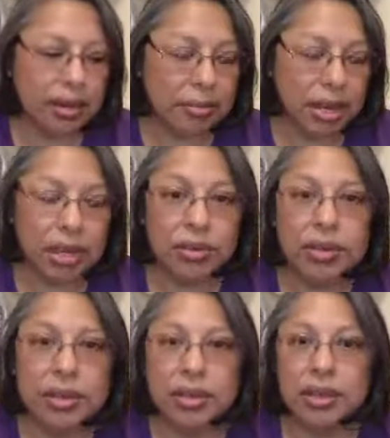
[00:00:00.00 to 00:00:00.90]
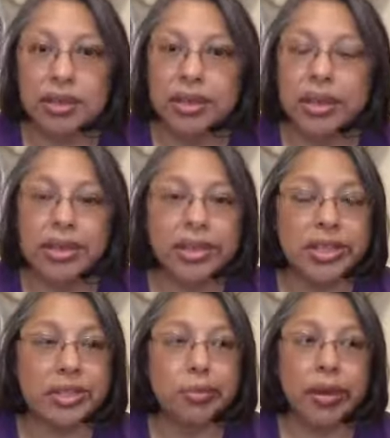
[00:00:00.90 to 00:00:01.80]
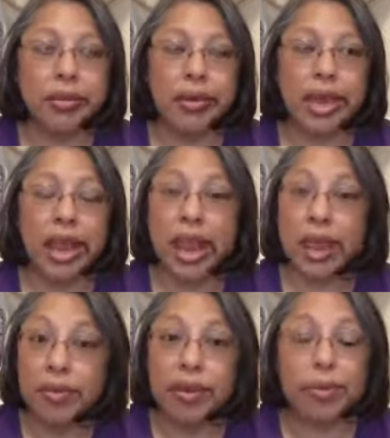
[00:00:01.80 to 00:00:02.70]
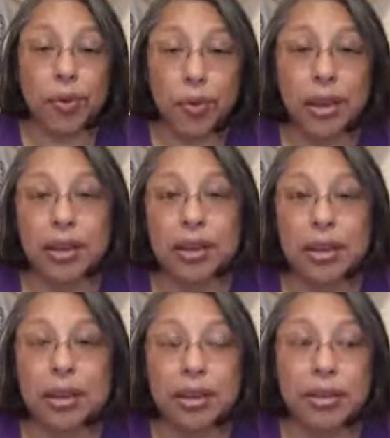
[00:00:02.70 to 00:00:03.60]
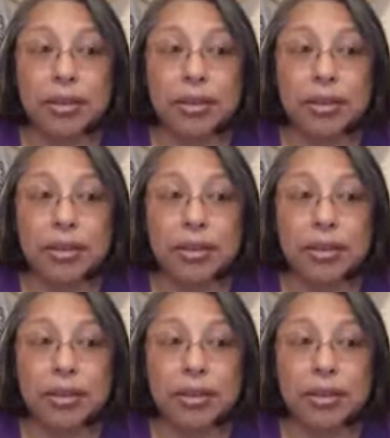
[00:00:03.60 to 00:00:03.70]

use just about every morning. Now,